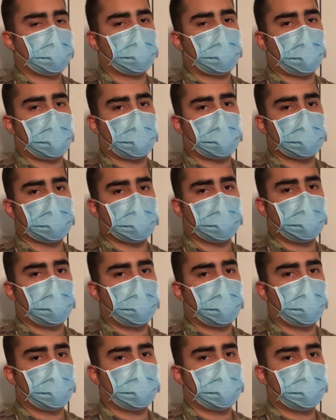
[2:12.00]
as
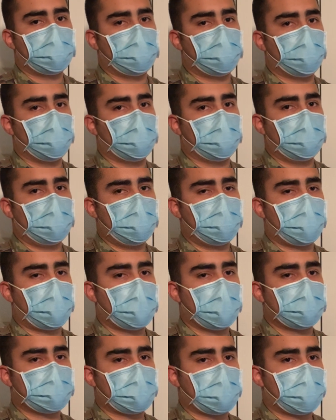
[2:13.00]
leader to lead by
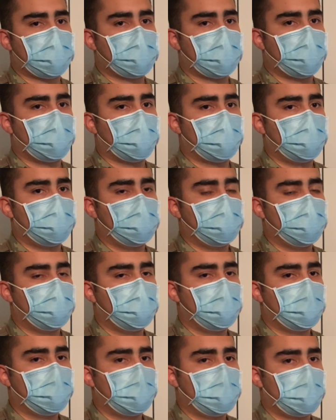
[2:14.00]
example
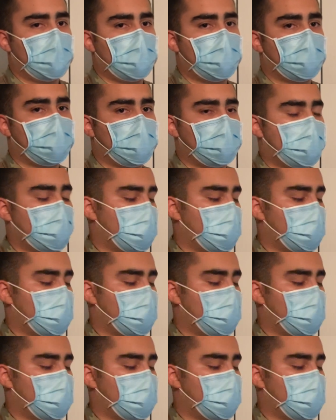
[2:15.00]
and from the